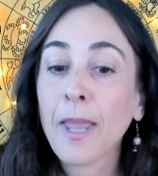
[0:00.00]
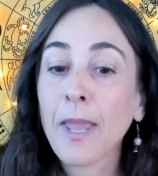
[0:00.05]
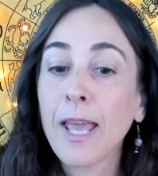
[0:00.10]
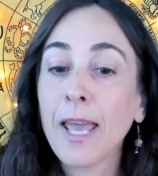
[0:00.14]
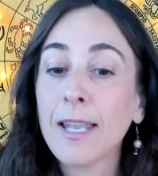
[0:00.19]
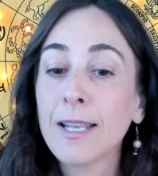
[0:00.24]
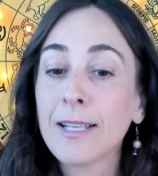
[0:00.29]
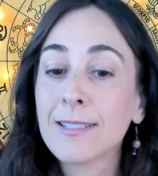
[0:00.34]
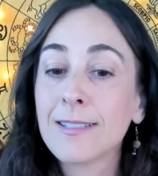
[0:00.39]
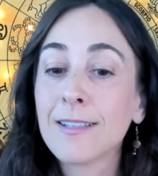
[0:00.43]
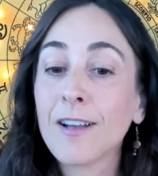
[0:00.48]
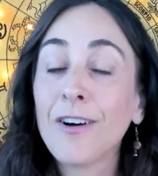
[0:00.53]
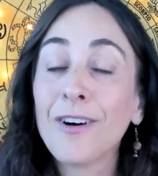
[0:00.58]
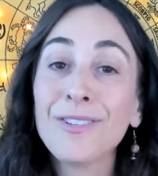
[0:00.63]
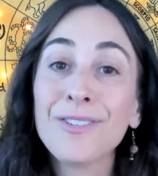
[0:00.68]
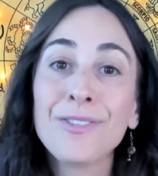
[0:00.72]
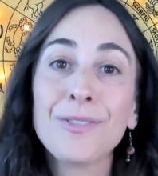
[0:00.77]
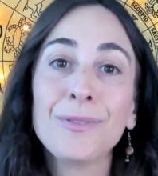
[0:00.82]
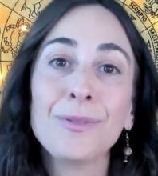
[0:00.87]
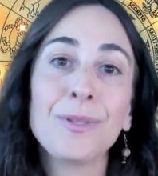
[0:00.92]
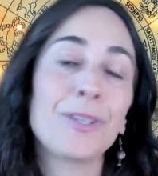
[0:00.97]
And it's
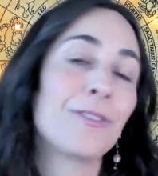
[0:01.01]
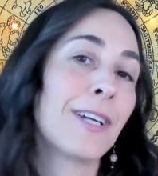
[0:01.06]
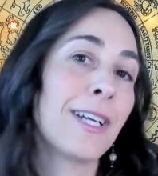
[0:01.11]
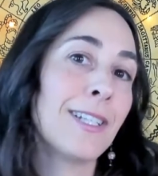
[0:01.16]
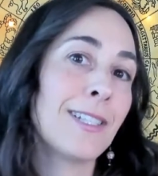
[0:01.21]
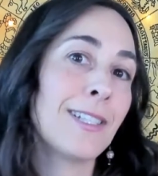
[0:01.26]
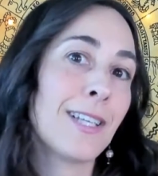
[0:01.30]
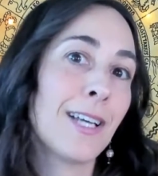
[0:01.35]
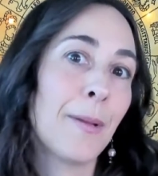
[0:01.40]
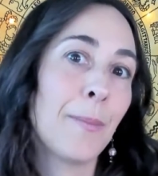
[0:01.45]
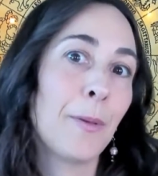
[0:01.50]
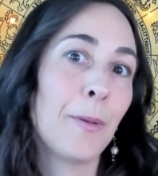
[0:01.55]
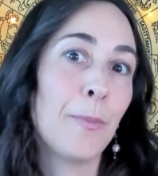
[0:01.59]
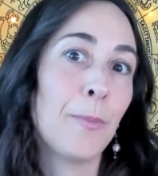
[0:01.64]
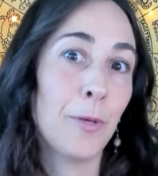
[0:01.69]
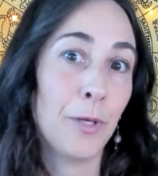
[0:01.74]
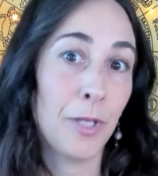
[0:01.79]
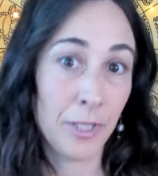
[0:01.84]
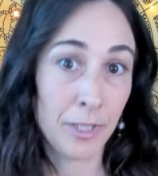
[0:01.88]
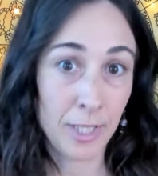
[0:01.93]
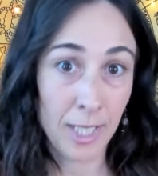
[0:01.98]
also a great time to
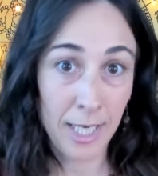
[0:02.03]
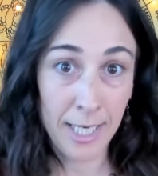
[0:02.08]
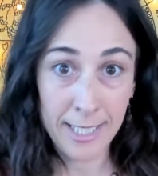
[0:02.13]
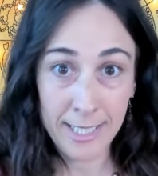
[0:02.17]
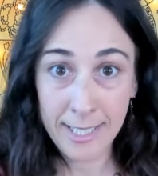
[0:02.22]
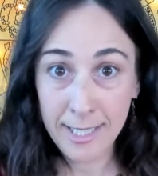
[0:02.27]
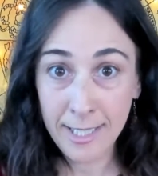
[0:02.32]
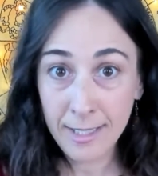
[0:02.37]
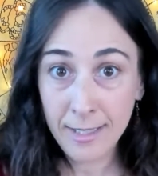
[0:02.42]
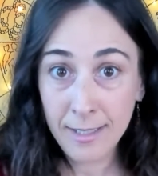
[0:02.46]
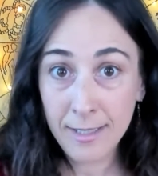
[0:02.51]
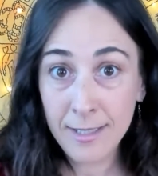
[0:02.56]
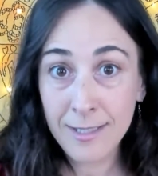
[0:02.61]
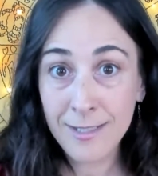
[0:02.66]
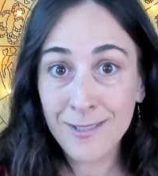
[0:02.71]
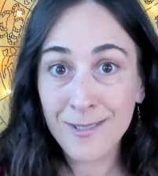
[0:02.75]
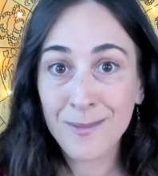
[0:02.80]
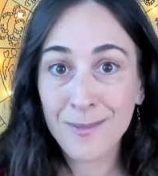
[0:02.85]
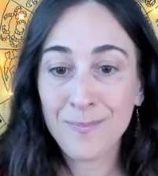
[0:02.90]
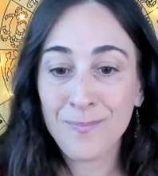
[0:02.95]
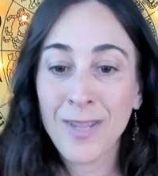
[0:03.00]
put your
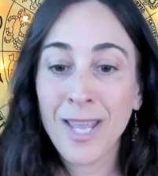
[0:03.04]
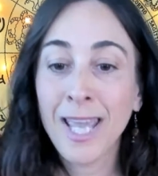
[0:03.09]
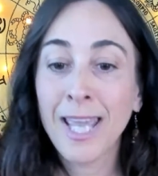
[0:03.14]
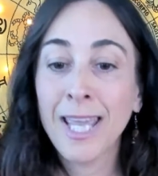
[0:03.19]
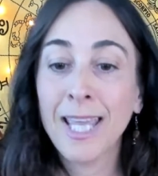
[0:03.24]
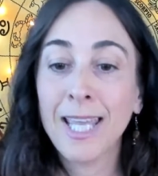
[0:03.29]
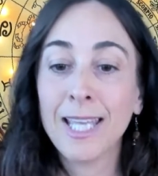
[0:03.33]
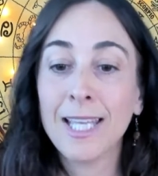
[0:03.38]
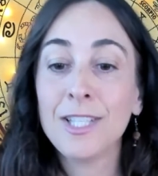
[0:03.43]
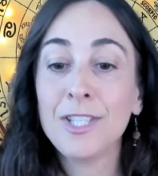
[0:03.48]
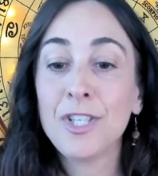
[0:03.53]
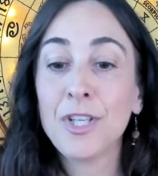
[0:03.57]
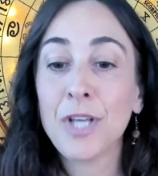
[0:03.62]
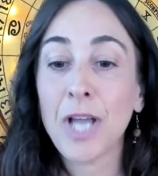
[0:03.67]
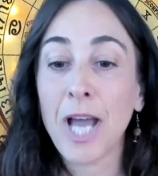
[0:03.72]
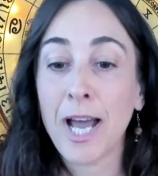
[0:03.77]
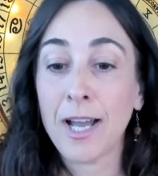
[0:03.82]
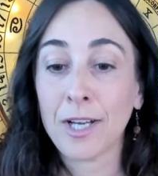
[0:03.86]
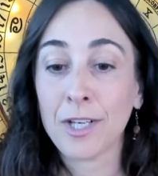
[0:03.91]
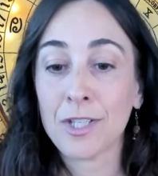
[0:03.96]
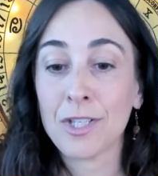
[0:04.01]
idealism into
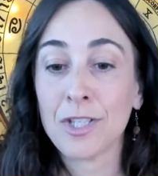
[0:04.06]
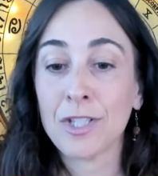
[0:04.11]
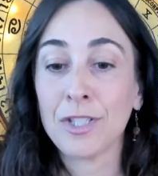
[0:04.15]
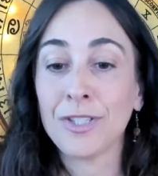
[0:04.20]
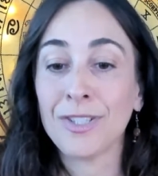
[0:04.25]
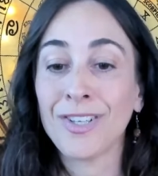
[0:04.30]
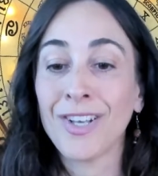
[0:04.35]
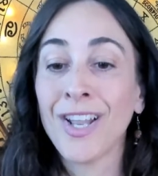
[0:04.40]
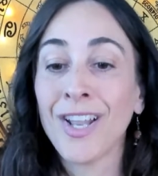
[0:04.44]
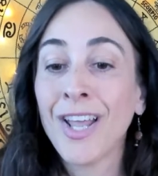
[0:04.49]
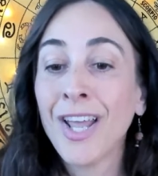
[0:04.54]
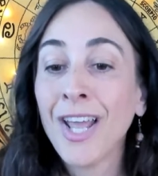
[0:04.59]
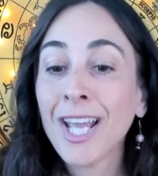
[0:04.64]
action.